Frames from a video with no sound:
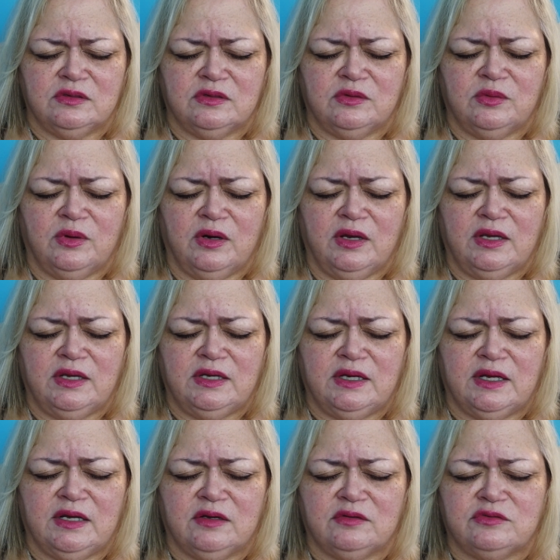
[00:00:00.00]
crying
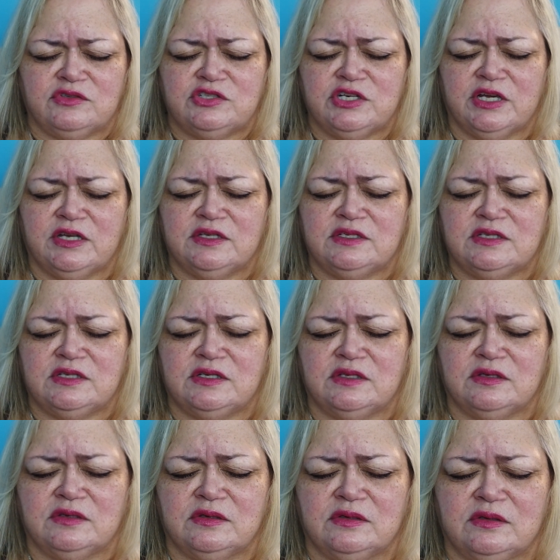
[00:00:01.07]
out,
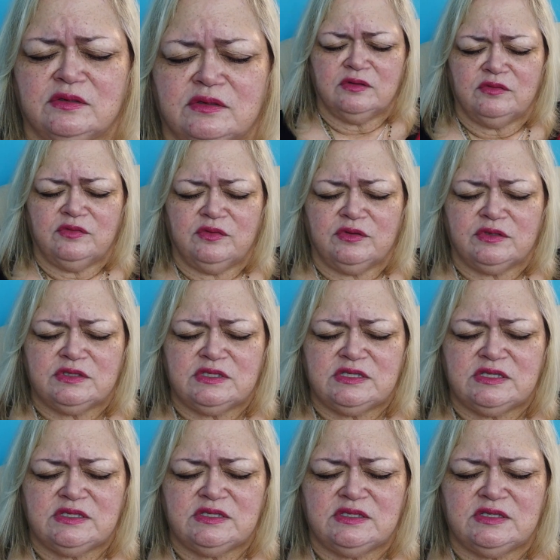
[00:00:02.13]
chanting for
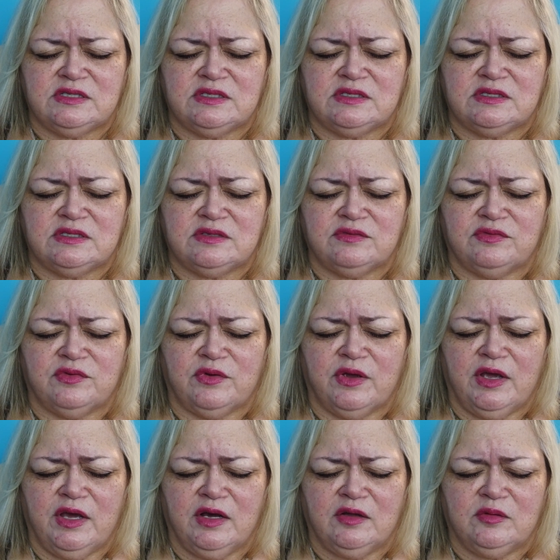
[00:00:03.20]
assistance and for
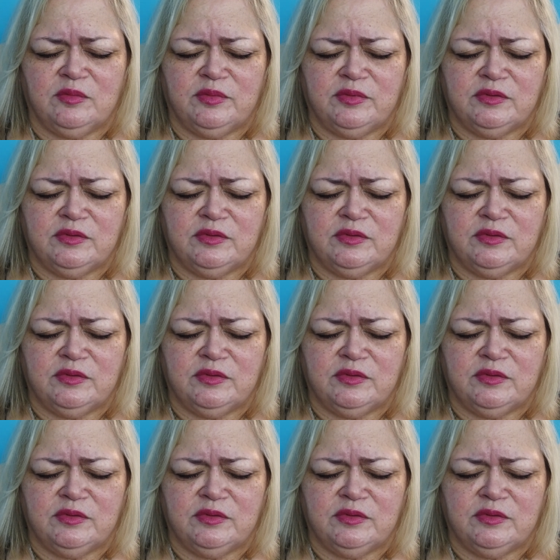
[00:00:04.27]
help.